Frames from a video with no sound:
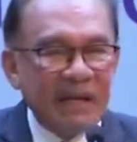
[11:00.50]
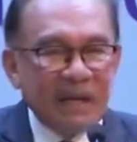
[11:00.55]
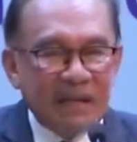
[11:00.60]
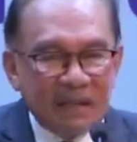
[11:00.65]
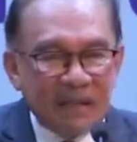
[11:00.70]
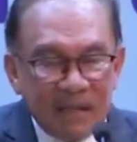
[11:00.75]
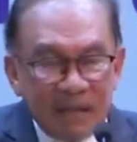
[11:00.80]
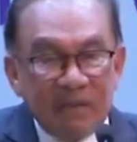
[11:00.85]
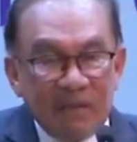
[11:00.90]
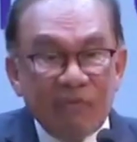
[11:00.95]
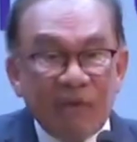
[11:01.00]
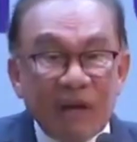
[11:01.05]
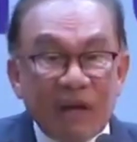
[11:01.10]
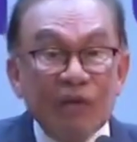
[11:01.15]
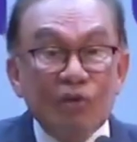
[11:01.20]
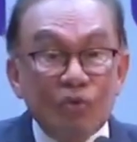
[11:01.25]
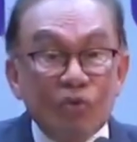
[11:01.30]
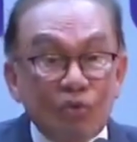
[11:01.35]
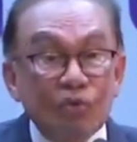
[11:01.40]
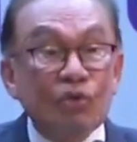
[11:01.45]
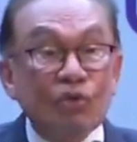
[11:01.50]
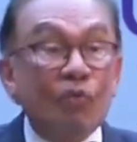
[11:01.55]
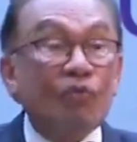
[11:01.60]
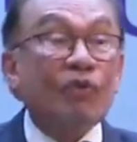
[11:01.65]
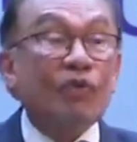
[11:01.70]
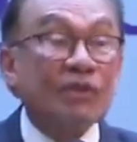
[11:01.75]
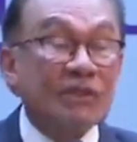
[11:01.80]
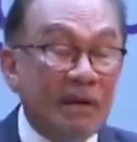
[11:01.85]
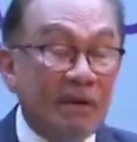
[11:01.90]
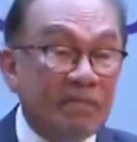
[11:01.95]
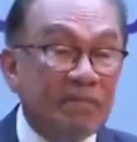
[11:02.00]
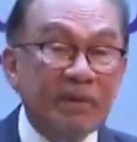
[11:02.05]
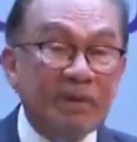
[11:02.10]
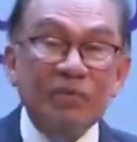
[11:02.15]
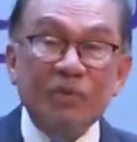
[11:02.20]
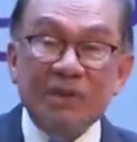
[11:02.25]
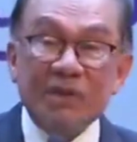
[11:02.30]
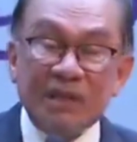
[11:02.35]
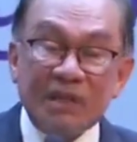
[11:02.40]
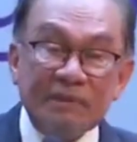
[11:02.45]
And I think if we can use, the, for example,
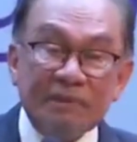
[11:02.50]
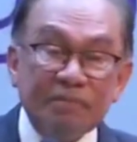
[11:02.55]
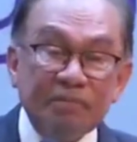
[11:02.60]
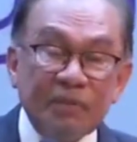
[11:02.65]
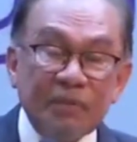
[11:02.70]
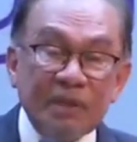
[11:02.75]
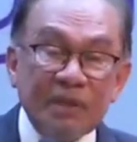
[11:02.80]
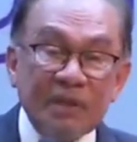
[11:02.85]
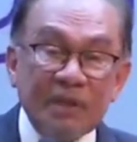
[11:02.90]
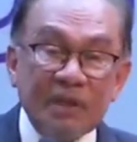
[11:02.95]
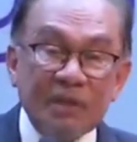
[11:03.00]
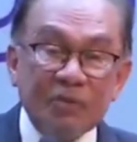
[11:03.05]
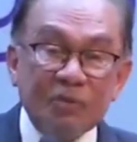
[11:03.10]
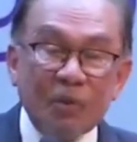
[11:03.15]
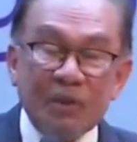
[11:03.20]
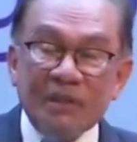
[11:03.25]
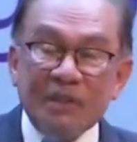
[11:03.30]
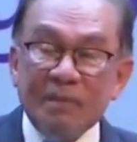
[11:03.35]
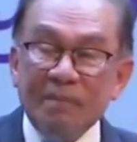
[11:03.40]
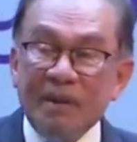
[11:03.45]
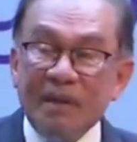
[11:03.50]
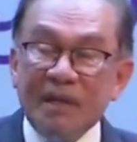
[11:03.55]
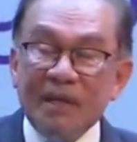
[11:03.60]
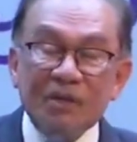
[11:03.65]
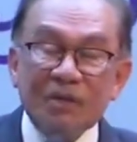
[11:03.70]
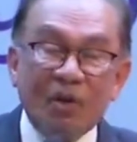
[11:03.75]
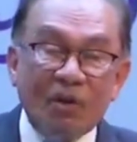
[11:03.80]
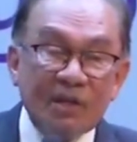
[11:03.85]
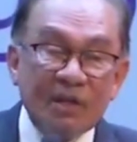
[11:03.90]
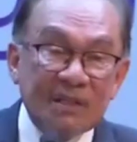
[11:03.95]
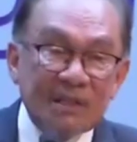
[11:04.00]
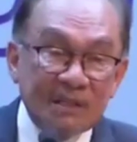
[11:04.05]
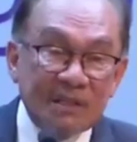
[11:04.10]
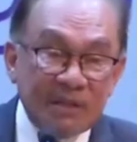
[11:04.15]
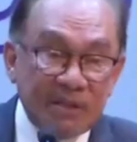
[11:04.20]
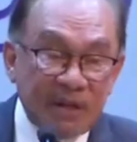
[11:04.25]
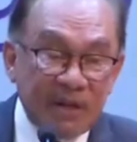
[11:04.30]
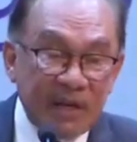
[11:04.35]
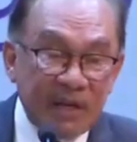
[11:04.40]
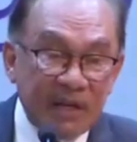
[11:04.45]
with the uh, $20 billion
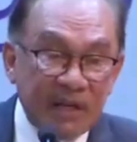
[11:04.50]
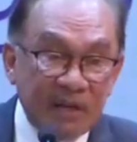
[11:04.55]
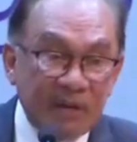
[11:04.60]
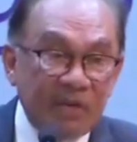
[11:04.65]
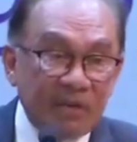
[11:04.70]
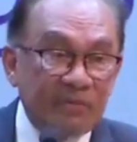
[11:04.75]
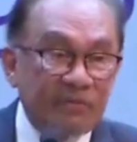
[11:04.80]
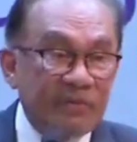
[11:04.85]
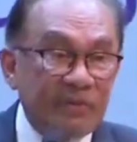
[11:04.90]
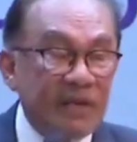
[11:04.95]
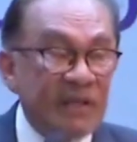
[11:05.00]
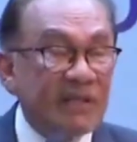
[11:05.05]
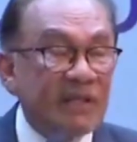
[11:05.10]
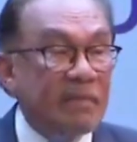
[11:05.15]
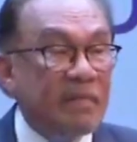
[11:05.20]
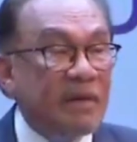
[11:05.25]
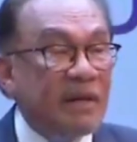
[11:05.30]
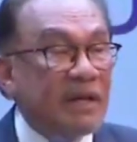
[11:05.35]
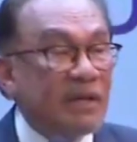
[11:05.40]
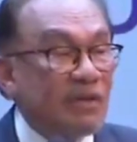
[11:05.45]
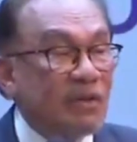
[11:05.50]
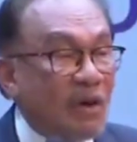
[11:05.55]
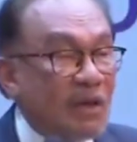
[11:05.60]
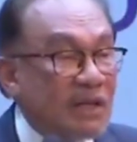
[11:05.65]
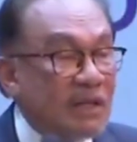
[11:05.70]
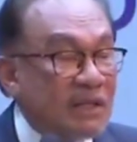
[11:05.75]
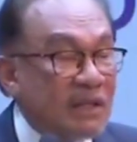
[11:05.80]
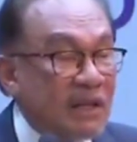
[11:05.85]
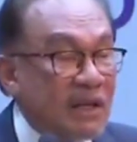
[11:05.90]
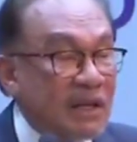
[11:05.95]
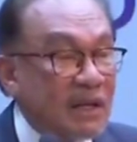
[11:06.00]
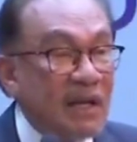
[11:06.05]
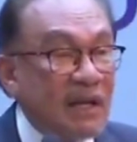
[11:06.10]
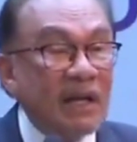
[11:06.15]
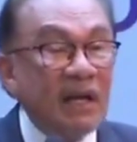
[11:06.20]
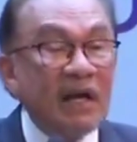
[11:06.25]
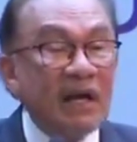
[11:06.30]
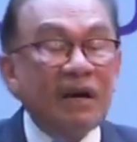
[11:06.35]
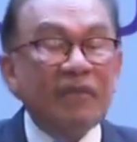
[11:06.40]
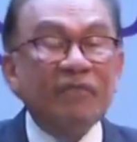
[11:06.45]
trade, or $80 billion trade,
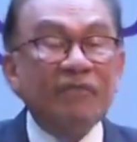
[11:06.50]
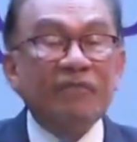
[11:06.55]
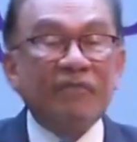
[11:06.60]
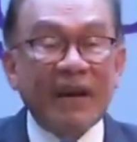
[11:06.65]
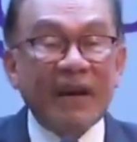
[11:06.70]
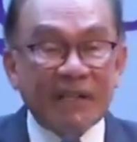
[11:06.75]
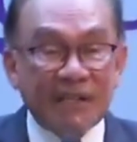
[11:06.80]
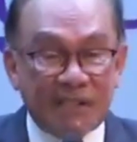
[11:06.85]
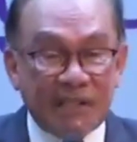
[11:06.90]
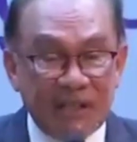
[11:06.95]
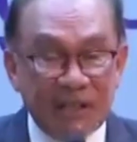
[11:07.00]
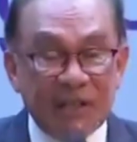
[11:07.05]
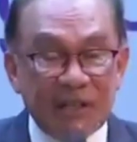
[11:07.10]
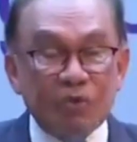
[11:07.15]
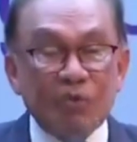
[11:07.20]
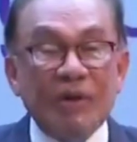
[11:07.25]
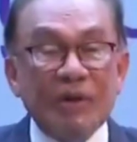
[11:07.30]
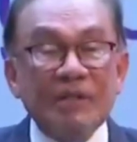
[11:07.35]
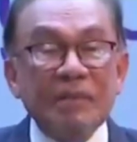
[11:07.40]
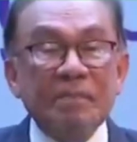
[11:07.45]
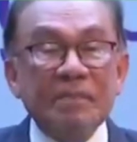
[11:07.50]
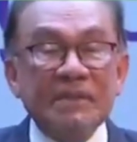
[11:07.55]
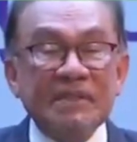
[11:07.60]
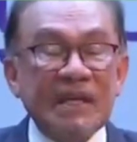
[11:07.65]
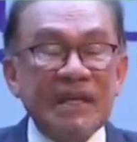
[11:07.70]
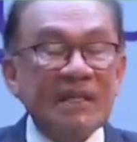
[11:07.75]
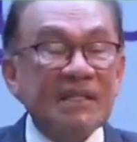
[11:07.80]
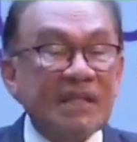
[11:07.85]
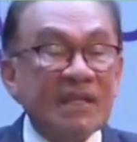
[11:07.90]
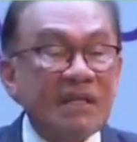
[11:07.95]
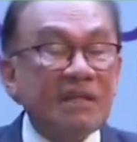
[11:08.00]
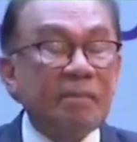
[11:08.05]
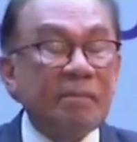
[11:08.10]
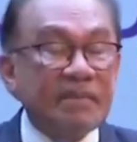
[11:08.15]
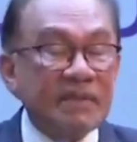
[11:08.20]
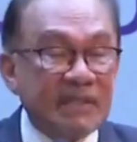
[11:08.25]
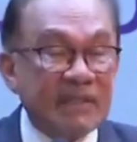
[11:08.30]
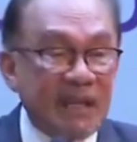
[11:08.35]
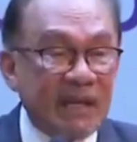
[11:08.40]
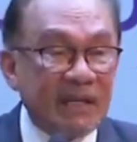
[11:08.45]
a fraction, 20%,
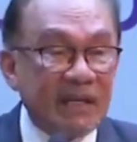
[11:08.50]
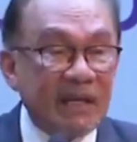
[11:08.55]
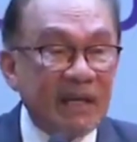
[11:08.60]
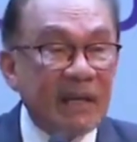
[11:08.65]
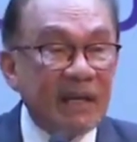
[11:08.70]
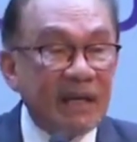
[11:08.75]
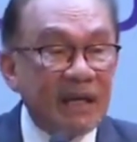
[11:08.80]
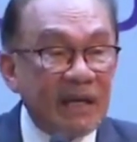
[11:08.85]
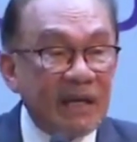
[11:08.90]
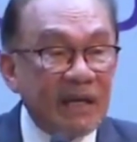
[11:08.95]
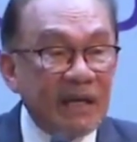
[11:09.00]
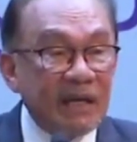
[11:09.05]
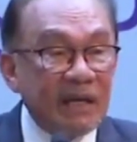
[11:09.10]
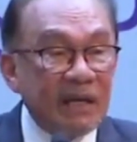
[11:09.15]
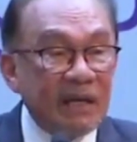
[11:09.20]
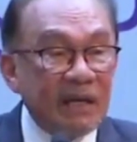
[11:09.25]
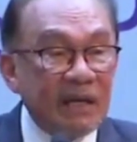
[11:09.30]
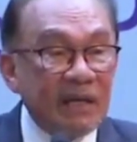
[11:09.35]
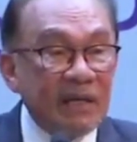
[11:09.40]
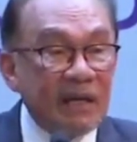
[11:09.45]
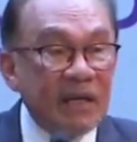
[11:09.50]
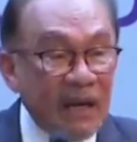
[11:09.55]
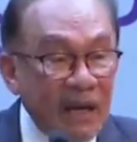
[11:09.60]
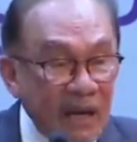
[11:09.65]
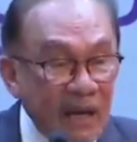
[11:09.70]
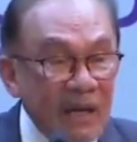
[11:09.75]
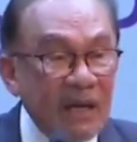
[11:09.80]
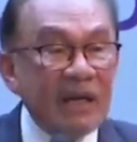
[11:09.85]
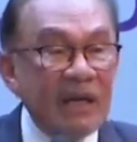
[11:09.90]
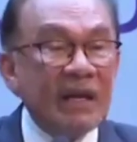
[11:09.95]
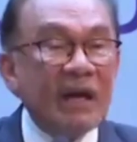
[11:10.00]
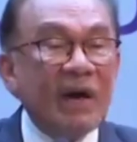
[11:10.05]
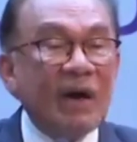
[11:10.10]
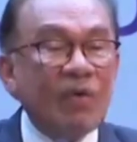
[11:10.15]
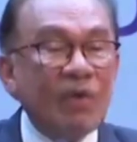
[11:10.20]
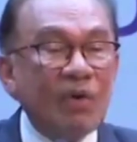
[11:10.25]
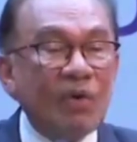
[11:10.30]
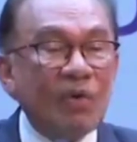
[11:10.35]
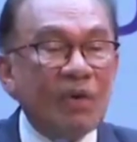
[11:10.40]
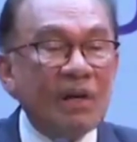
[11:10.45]
30% in our
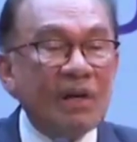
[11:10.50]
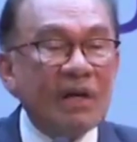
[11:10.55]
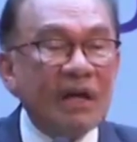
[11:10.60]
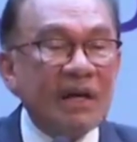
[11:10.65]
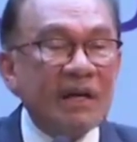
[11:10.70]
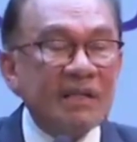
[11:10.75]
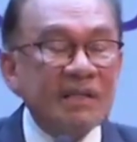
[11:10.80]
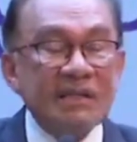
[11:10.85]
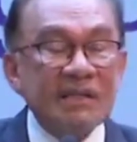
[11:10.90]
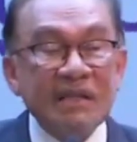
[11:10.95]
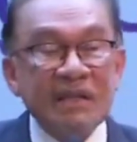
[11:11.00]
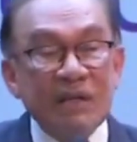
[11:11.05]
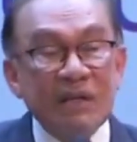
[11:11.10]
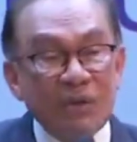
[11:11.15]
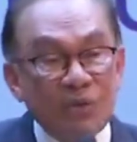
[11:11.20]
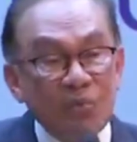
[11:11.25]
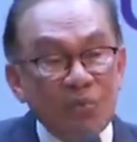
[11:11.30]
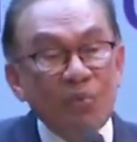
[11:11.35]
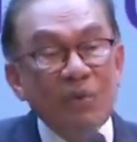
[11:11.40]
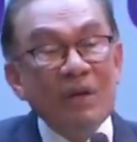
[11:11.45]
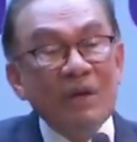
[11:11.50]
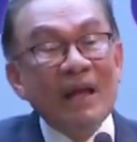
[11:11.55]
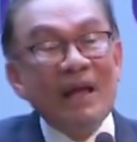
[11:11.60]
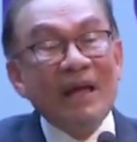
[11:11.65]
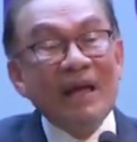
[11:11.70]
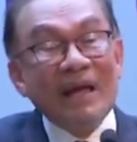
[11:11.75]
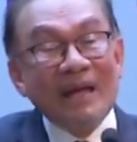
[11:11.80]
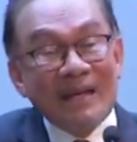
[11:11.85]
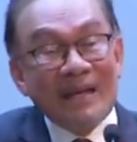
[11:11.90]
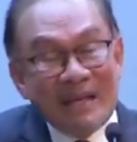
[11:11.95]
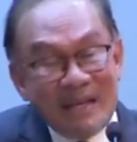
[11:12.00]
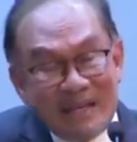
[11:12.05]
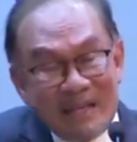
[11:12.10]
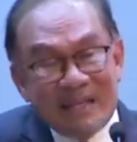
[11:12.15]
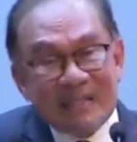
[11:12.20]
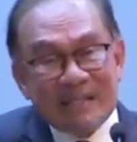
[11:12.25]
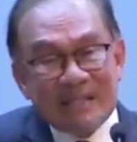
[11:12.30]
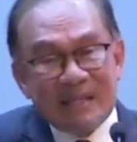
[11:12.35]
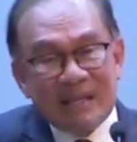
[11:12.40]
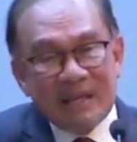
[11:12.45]
local currency, it will
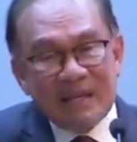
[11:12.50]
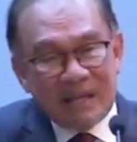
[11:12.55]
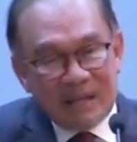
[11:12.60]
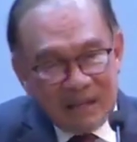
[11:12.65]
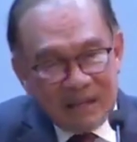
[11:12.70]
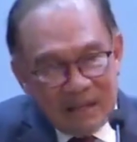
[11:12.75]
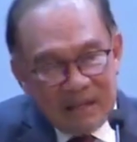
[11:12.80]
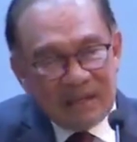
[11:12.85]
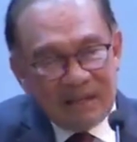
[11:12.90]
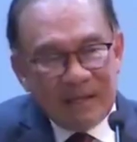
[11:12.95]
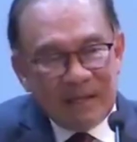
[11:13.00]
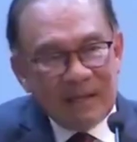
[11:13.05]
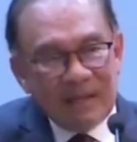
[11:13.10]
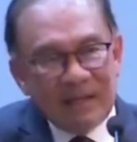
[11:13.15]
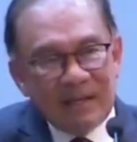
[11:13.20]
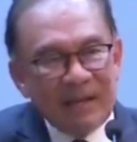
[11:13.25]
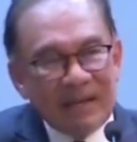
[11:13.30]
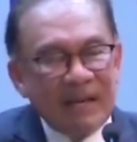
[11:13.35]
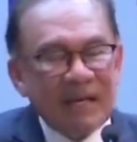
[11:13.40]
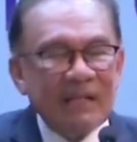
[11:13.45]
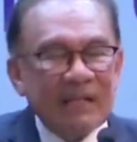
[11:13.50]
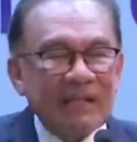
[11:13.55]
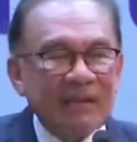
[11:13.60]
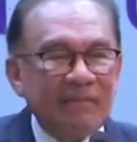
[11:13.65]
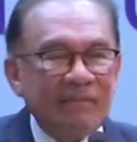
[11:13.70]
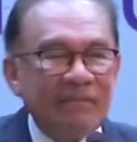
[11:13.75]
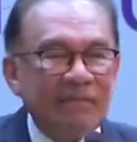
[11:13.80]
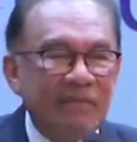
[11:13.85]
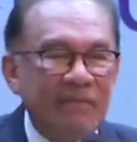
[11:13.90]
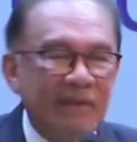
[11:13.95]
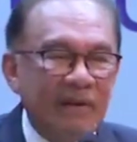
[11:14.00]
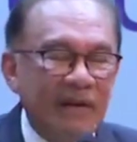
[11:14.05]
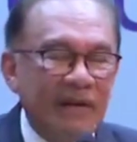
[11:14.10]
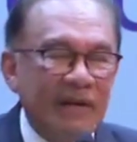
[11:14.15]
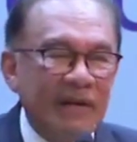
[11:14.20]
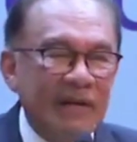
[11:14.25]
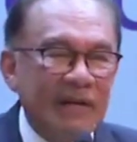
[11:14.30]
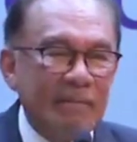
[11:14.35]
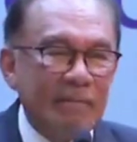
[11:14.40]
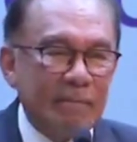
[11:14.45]
ease the negative
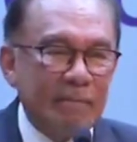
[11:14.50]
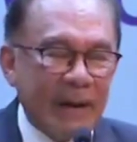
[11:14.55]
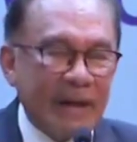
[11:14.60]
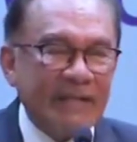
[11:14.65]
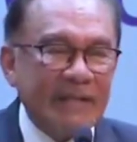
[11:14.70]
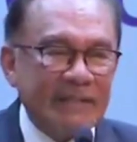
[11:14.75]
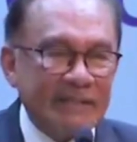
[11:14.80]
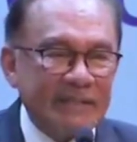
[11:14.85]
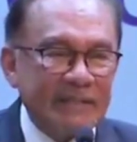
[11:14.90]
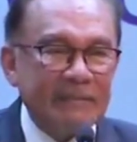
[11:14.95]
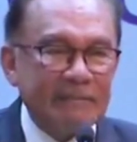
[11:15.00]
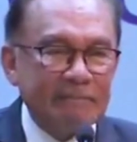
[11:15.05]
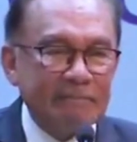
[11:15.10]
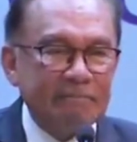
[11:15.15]
uh, impact